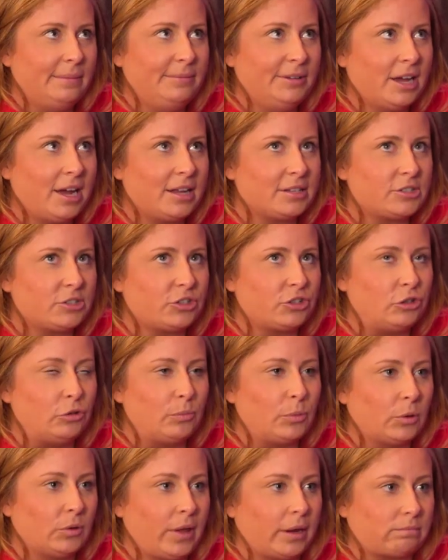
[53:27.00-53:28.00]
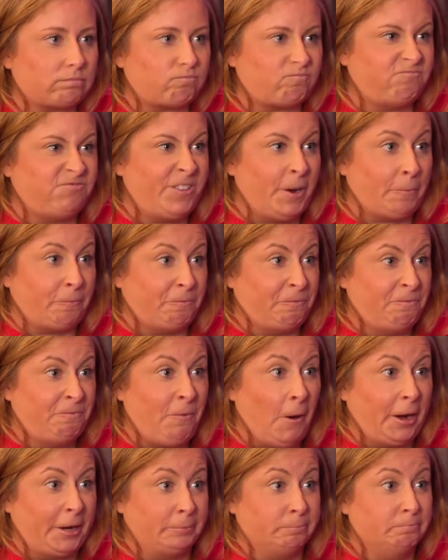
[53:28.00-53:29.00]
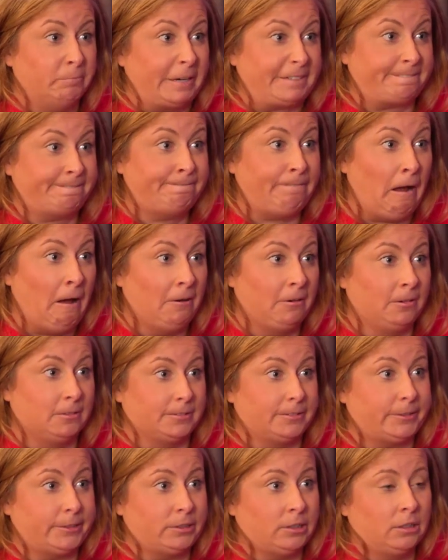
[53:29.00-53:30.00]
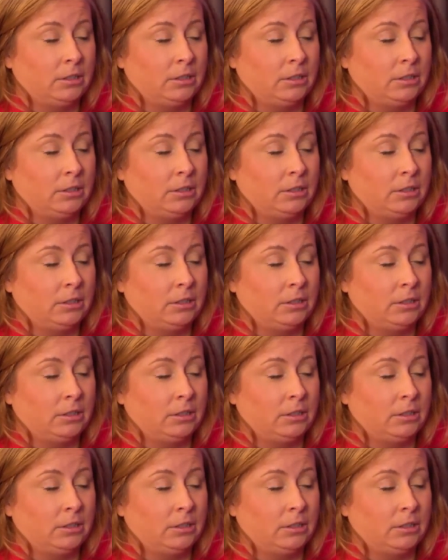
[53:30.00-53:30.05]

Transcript: not super, like, fucking McDonald's.